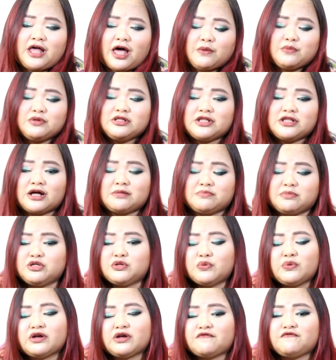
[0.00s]
will not be
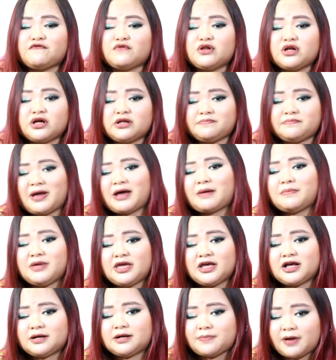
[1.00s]
doing a full on pack
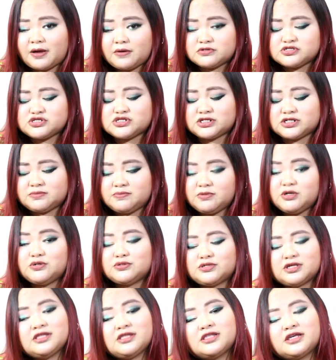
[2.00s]
makeup. I will just be
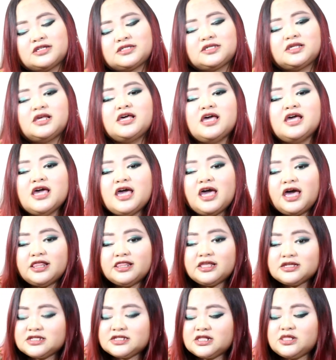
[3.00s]
using this
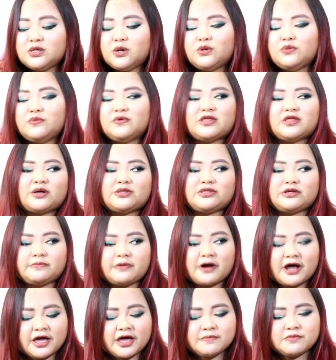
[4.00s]
and this alone without the
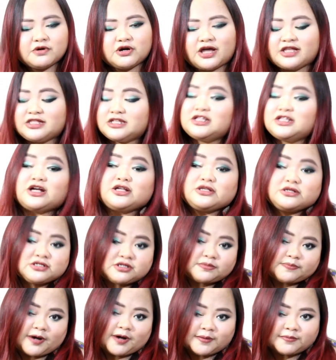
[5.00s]
primer. I did not
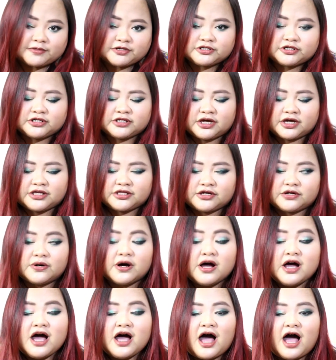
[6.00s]
use a primer today
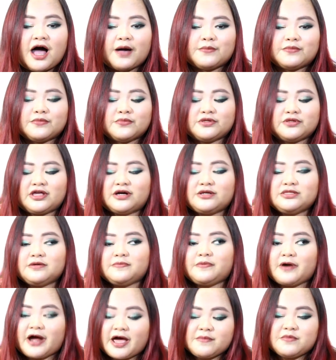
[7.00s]
though. Without
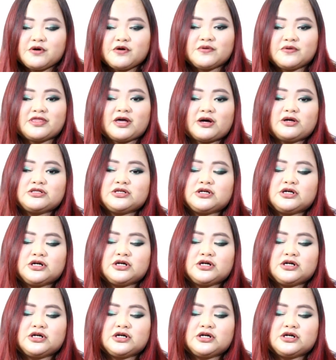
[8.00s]
the primer, without